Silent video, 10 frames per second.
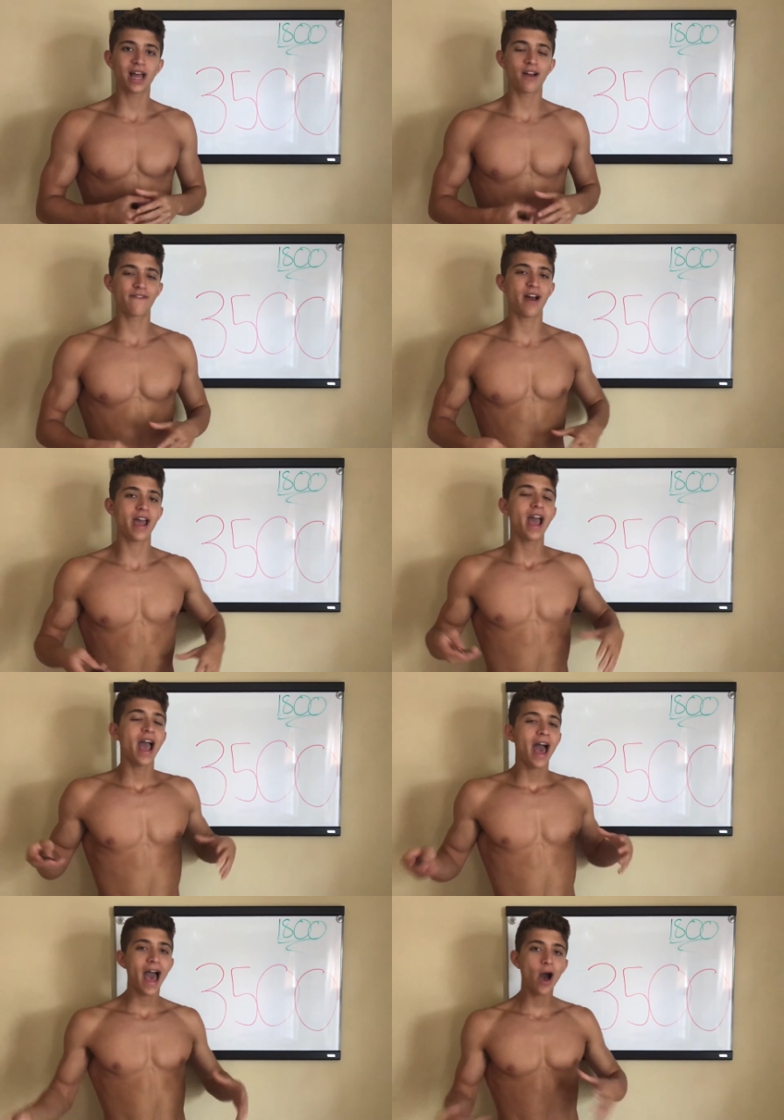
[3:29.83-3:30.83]
clarify
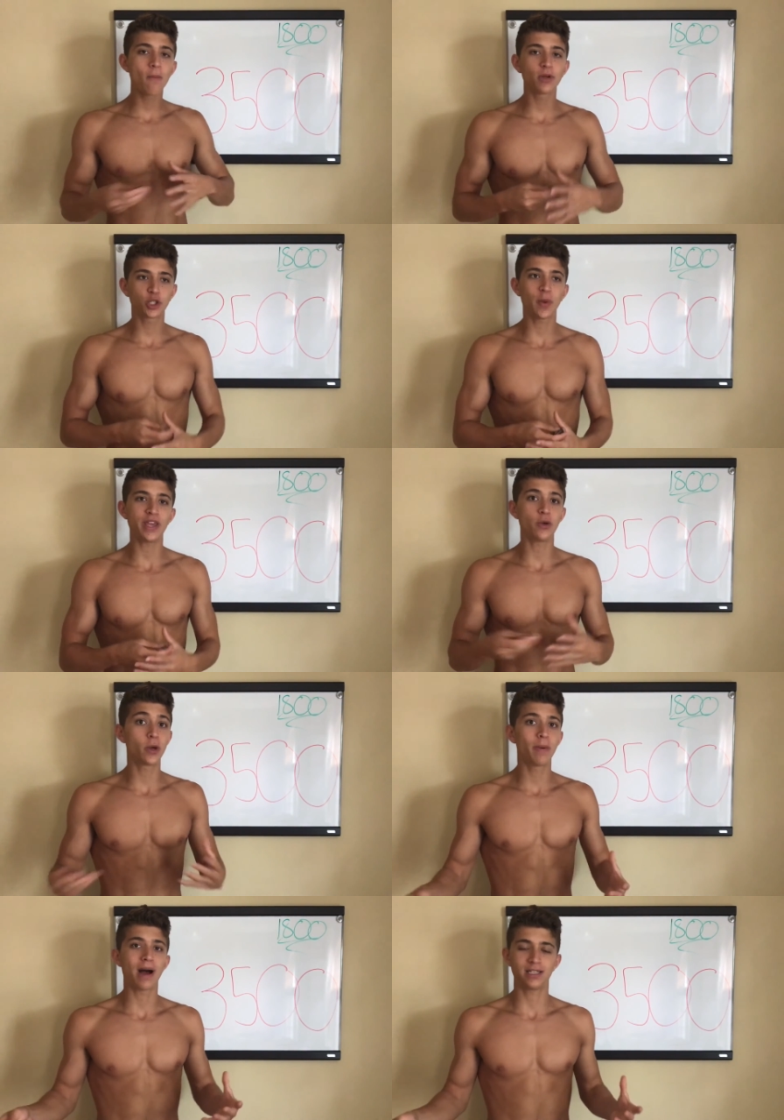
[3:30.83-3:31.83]
how much weight you
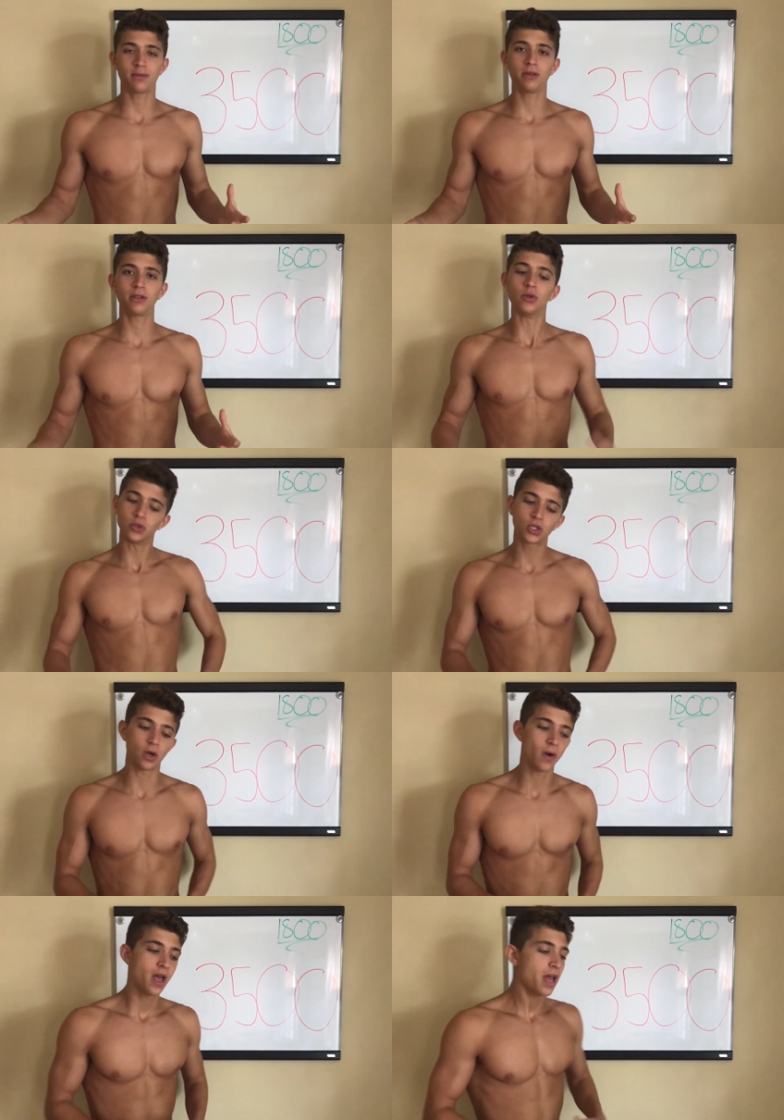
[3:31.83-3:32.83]
could possibly lose.
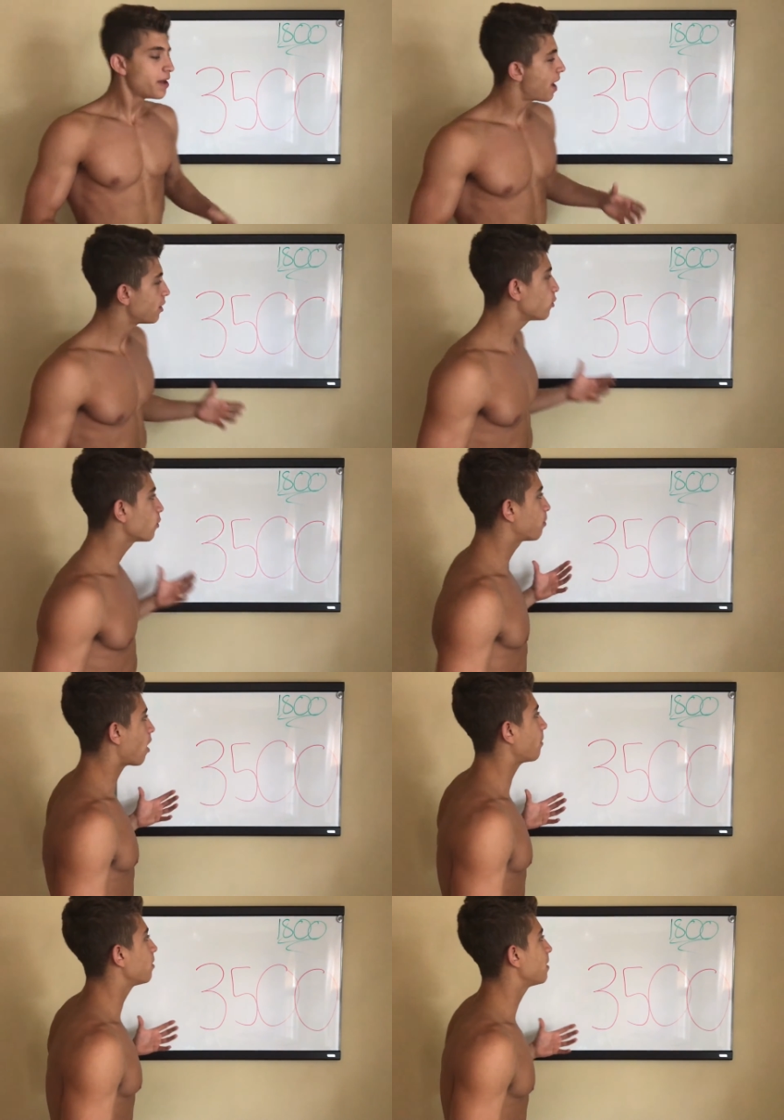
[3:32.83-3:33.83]
So now you would
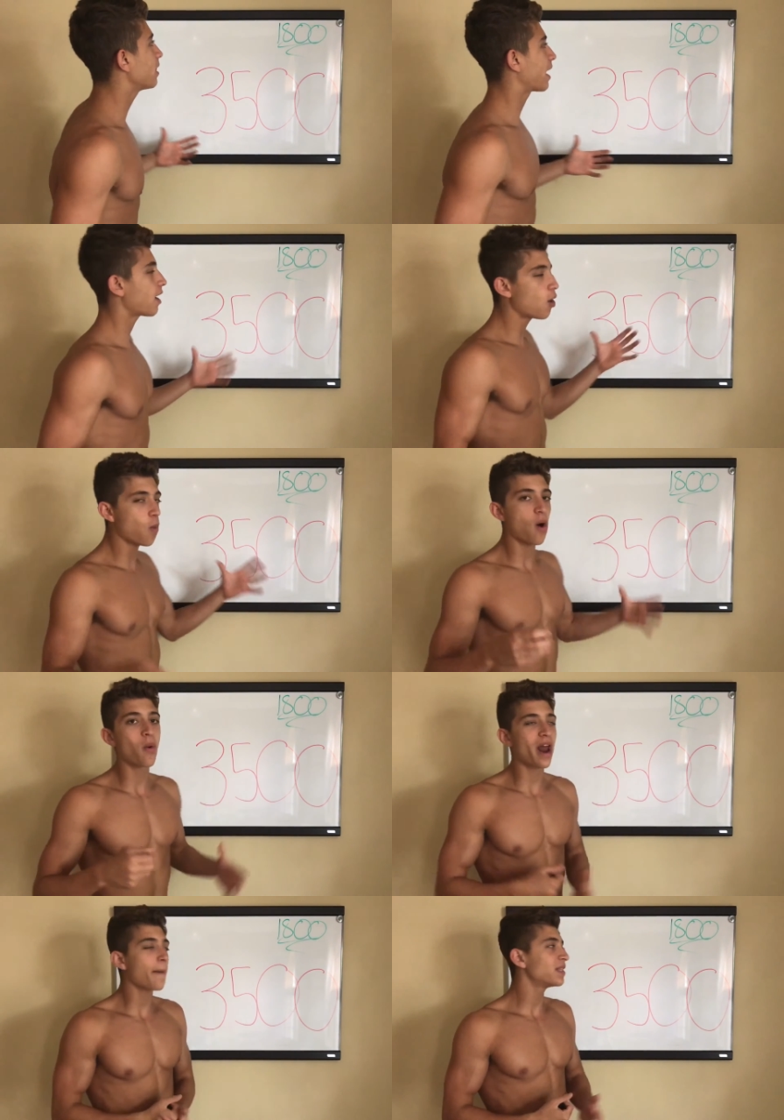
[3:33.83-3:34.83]
probably be like, "Oh, well,
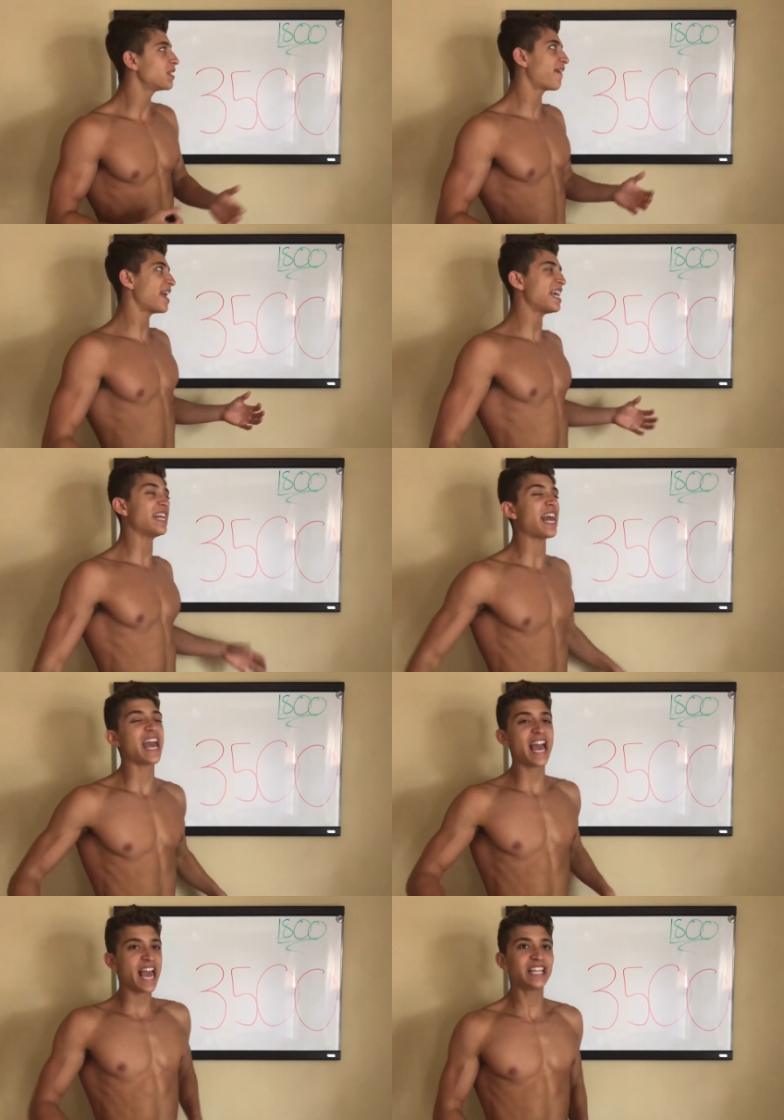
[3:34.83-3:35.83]
what happens if I eat
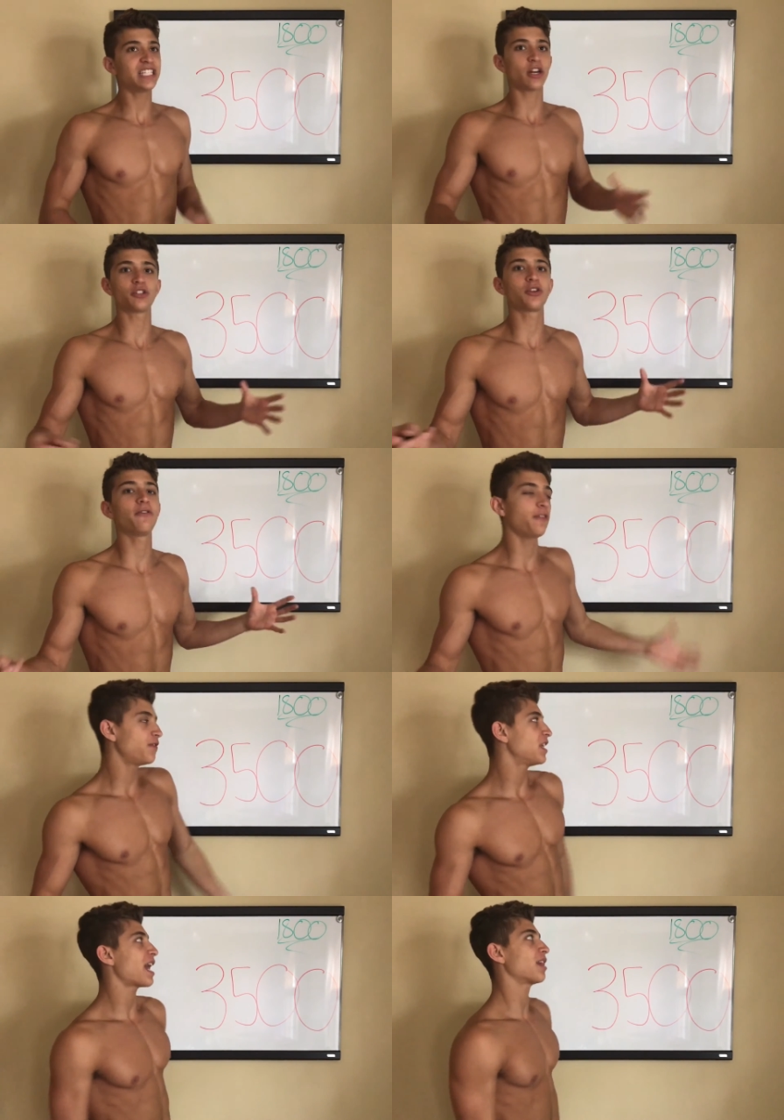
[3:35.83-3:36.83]
eighteen
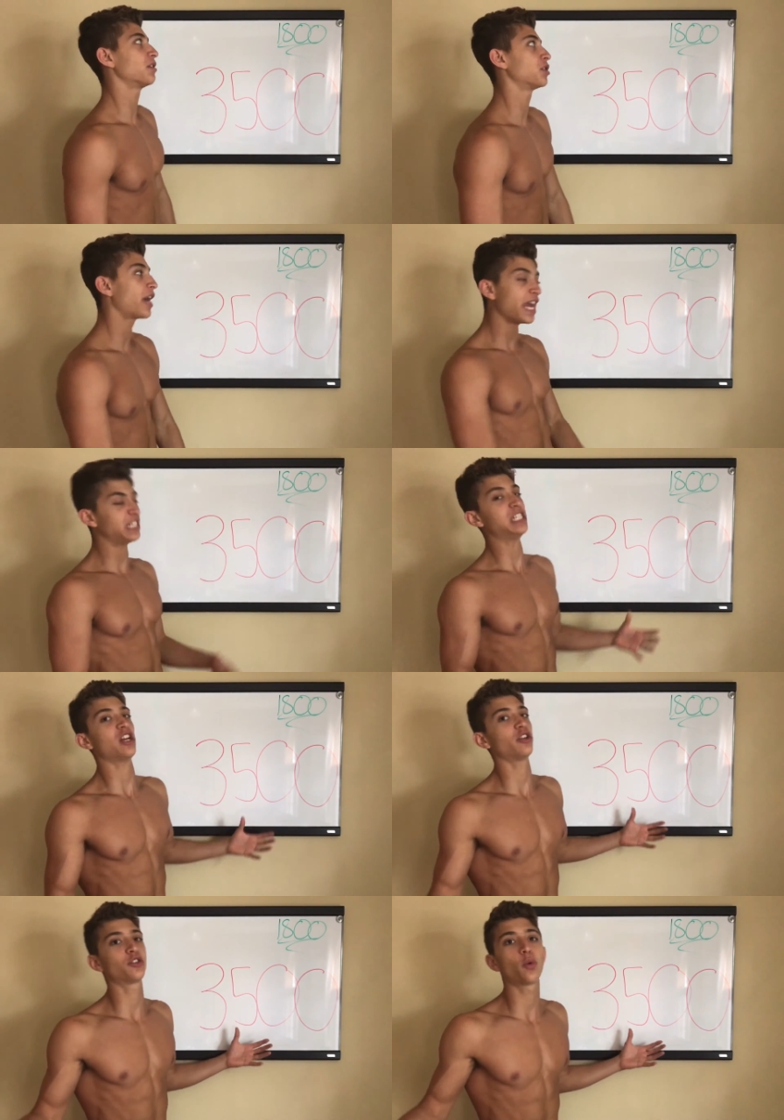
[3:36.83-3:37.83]
fifty calories or
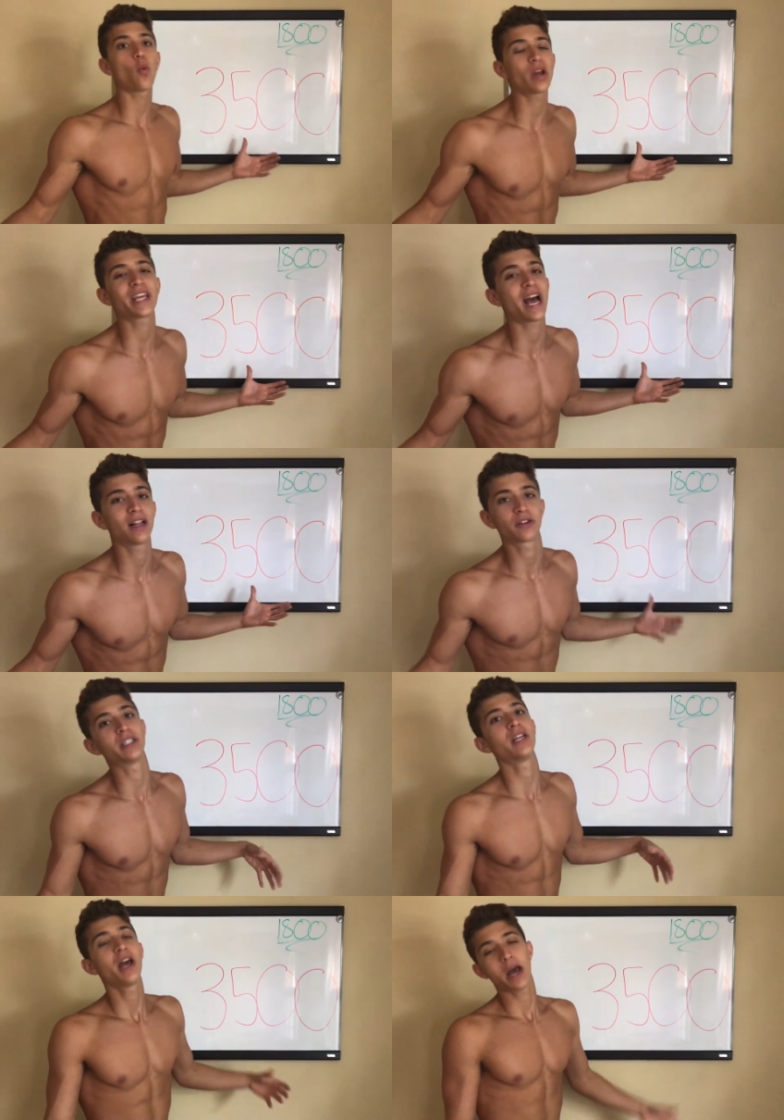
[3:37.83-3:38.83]
eighteen oh one
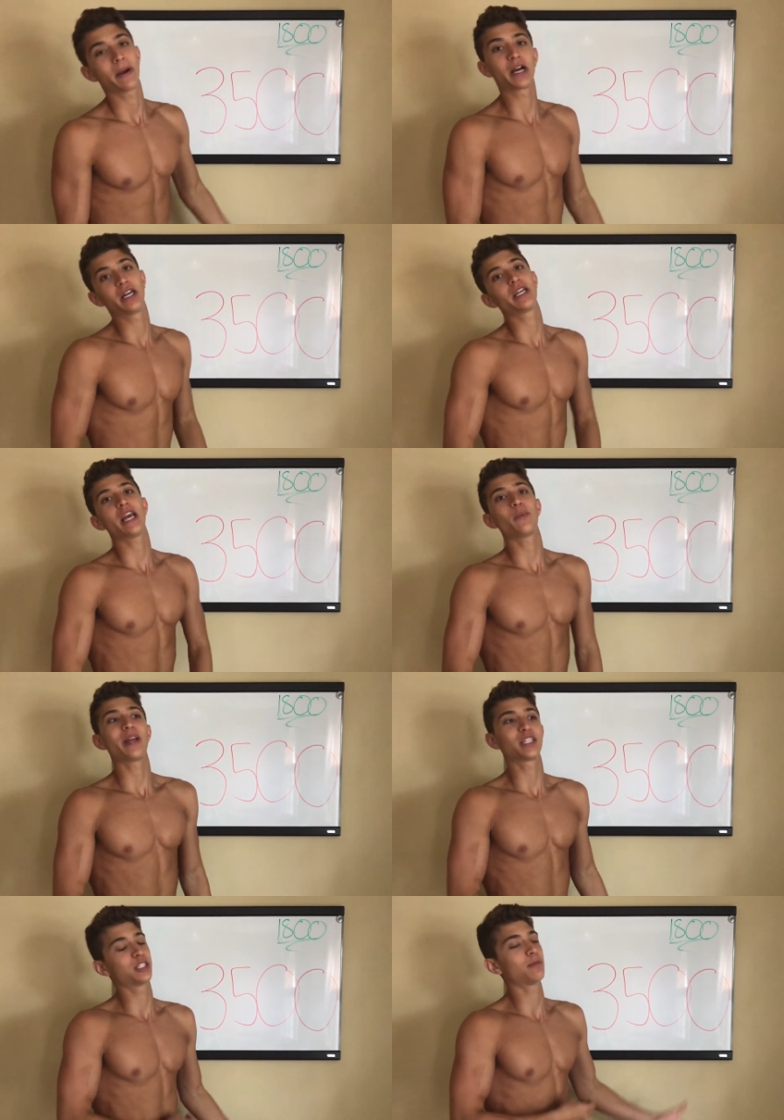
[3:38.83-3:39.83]
calories? Am I going to gain
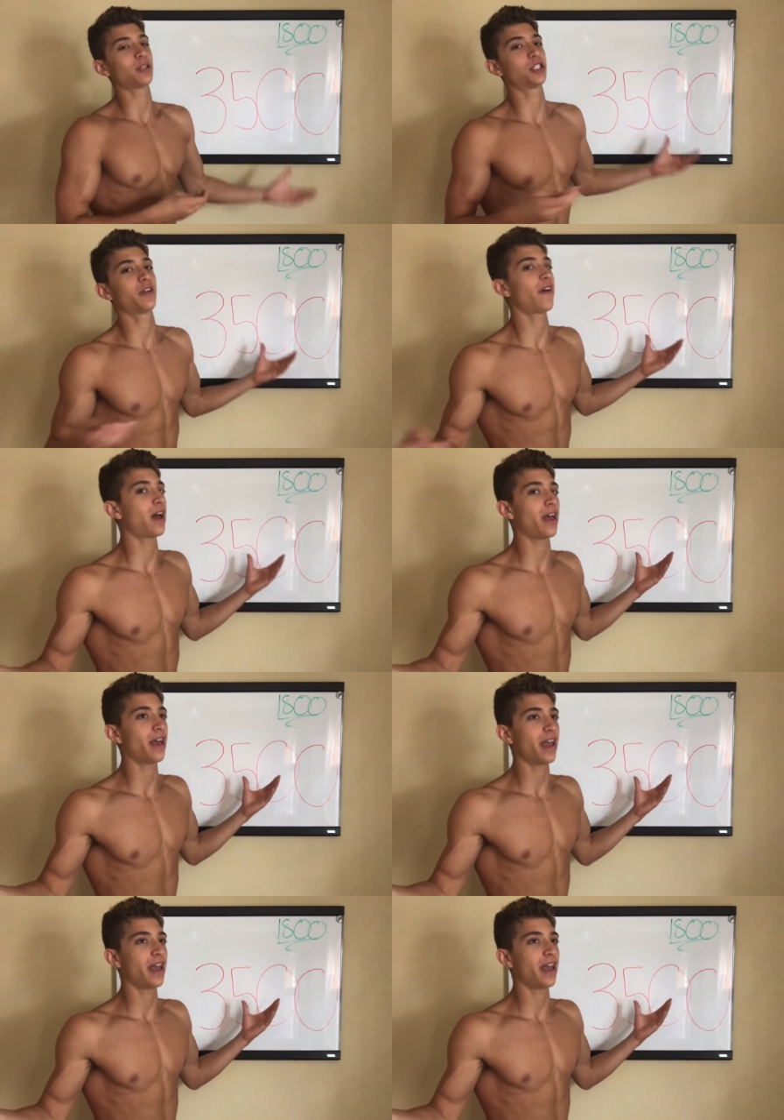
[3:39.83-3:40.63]
weight as much as if I